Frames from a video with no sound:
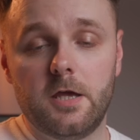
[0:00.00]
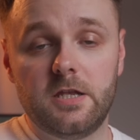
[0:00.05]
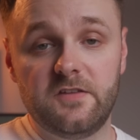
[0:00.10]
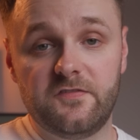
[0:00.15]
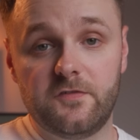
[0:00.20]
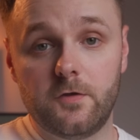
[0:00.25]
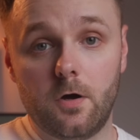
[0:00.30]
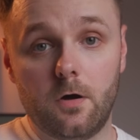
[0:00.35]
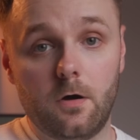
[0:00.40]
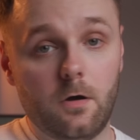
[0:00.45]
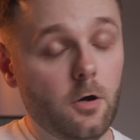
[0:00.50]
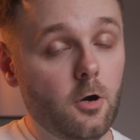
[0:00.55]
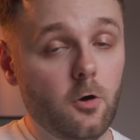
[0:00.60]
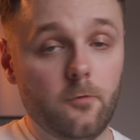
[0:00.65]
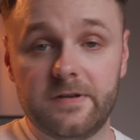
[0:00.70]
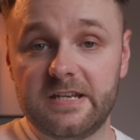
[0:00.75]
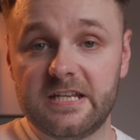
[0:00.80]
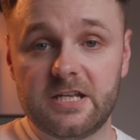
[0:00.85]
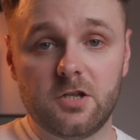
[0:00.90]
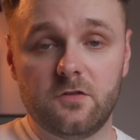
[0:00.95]
And if you're
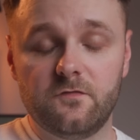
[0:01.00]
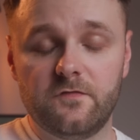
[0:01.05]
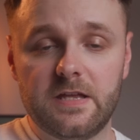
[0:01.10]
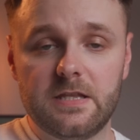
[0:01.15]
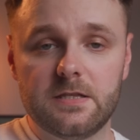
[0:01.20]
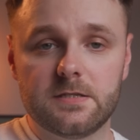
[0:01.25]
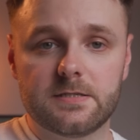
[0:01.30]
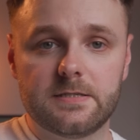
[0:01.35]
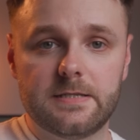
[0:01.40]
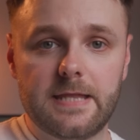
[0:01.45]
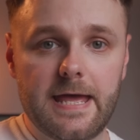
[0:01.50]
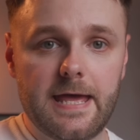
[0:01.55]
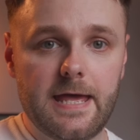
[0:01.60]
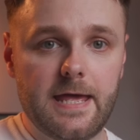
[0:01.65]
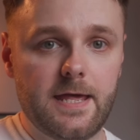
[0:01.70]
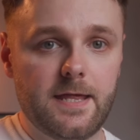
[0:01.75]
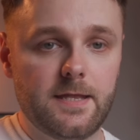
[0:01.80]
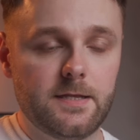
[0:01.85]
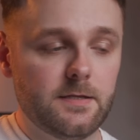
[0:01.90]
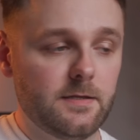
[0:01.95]
already convinced,
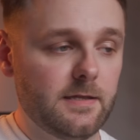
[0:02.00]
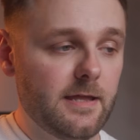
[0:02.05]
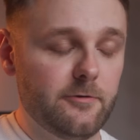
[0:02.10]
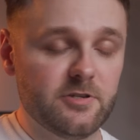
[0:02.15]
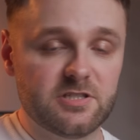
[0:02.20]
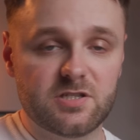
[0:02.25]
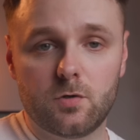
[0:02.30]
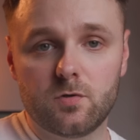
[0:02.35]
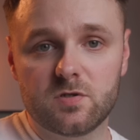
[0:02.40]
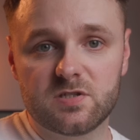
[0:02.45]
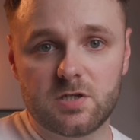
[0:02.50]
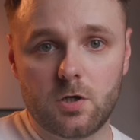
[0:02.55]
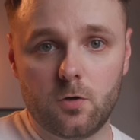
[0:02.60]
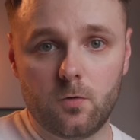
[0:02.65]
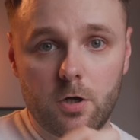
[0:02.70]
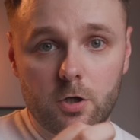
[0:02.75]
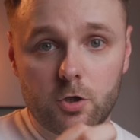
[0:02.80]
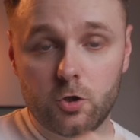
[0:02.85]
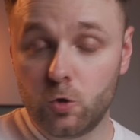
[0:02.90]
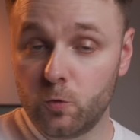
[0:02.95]
then there is
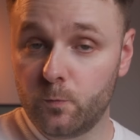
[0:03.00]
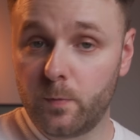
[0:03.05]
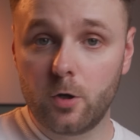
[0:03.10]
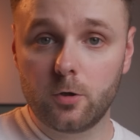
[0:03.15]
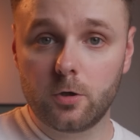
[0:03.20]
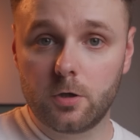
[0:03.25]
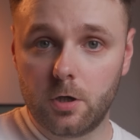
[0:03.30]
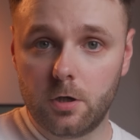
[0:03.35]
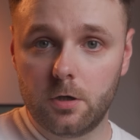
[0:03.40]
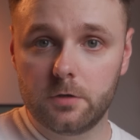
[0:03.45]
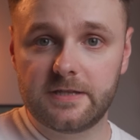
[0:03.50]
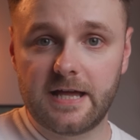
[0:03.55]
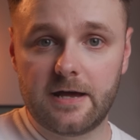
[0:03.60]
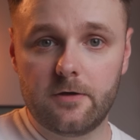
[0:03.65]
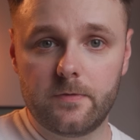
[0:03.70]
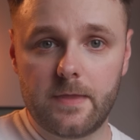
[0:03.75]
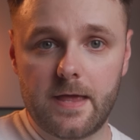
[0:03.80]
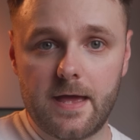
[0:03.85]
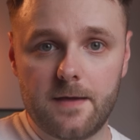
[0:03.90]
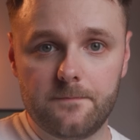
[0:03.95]
also a coupon code
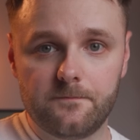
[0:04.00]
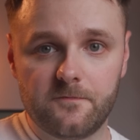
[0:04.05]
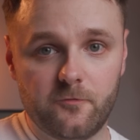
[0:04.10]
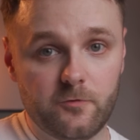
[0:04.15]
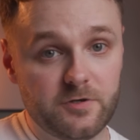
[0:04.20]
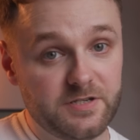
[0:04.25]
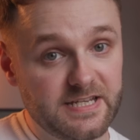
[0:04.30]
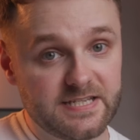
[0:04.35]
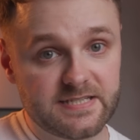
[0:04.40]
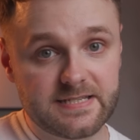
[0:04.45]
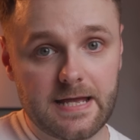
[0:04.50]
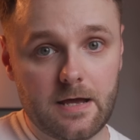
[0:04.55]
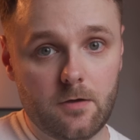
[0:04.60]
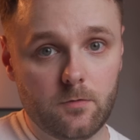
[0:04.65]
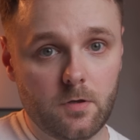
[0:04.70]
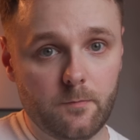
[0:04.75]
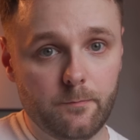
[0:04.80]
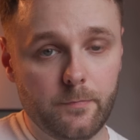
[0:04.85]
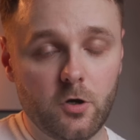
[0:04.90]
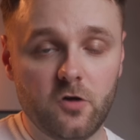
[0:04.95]
down there for a
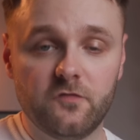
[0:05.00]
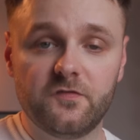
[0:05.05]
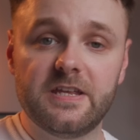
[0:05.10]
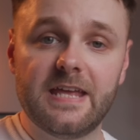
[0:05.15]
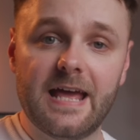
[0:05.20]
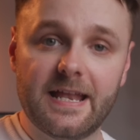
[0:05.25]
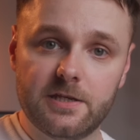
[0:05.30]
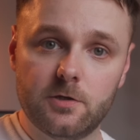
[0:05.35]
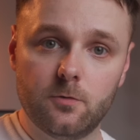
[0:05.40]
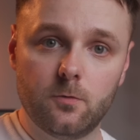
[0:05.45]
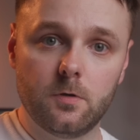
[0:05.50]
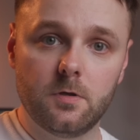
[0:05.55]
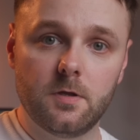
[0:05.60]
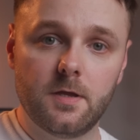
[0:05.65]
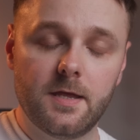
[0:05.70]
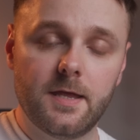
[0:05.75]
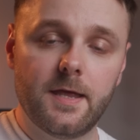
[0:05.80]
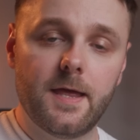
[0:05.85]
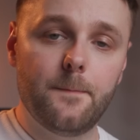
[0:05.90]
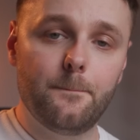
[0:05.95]
discount on both the annual
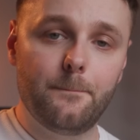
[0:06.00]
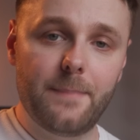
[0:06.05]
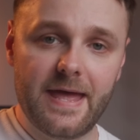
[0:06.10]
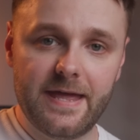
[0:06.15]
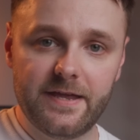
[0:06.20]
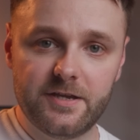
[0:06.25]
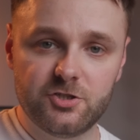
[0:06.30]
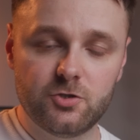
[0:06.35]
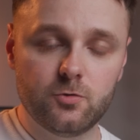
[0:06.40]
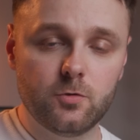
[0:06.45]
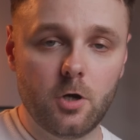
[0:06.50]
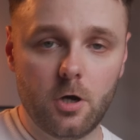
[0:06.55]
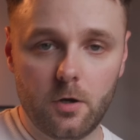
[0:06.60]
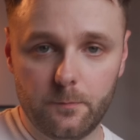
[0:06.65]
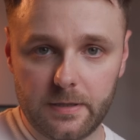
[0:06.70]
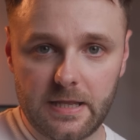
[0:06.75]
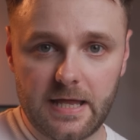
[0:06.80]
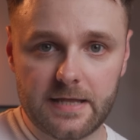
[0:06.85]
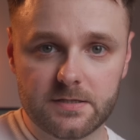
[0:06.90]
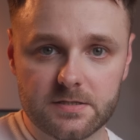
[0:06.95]
and pay-as-you-go
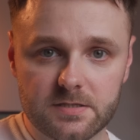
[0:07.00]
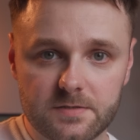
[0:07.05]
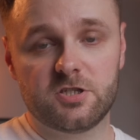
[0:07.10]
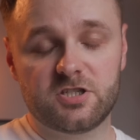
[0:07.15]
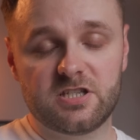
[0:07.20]
plans.